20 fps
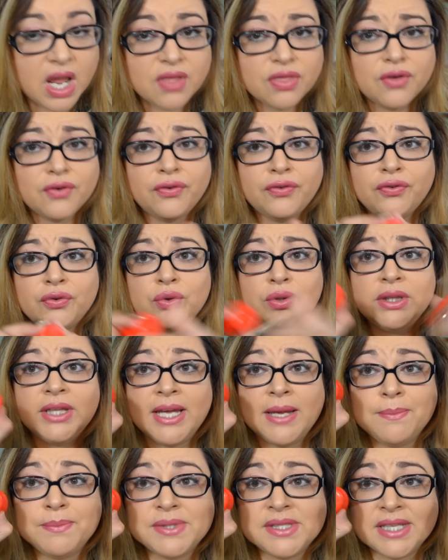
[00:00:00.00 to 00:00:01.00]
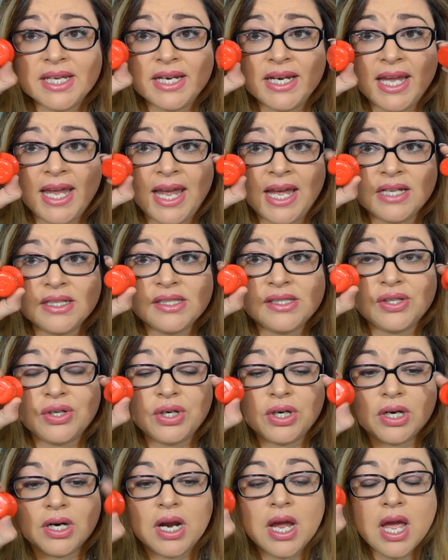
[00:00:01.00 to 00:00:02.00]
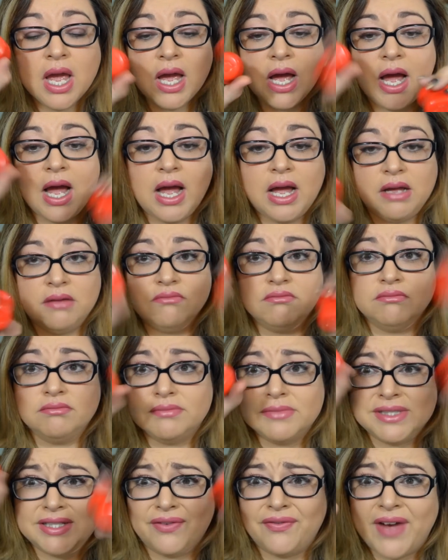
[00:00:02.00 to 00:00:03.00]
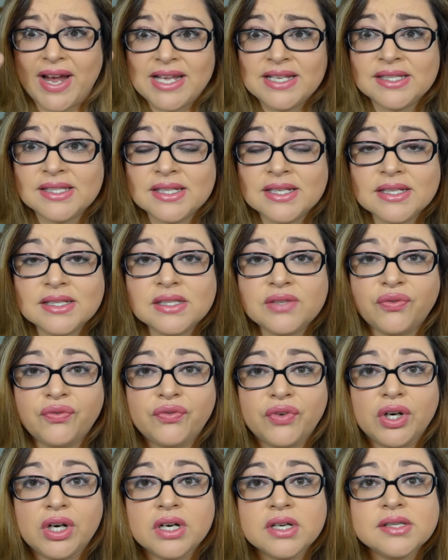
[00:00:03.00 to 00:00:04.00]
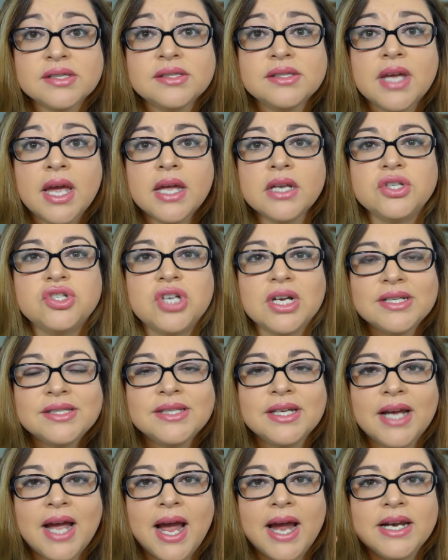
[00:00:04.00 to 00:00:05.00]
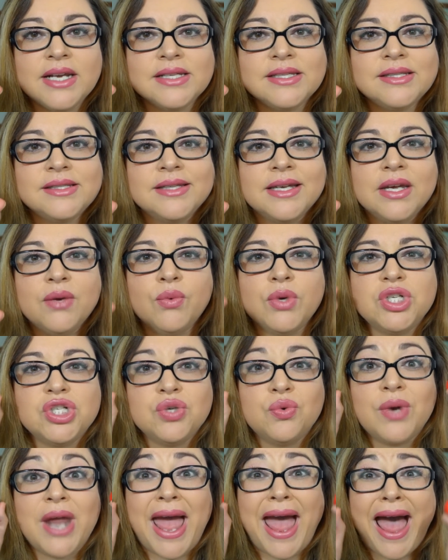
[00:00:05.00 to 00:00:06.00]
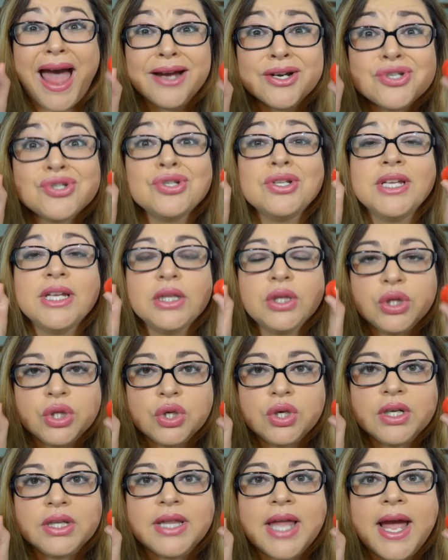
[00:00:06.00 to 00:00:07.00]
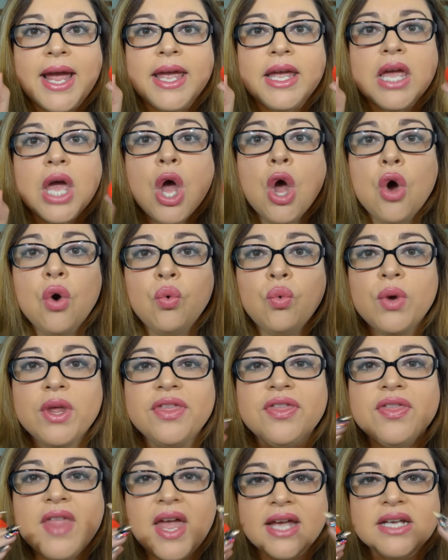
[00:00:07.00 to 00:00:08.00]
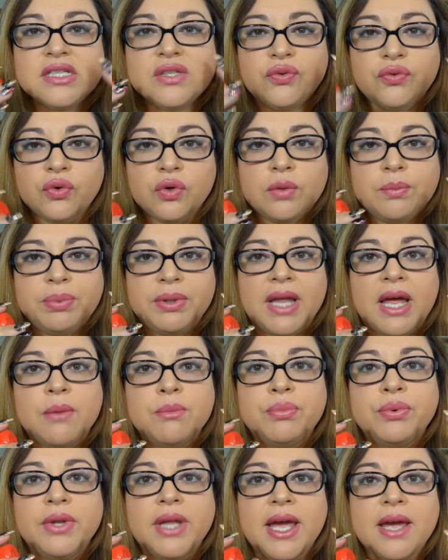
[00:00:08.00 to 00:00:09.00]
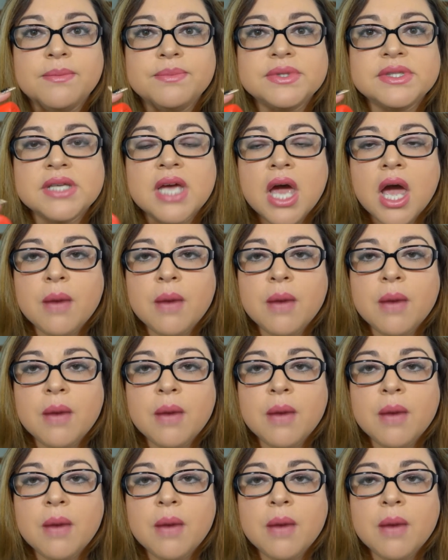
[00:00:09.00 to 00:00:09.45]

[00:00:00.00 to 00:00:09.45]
the Fullips enhancer um, devices first just to kind of see what you would actually look like with nice full plump lips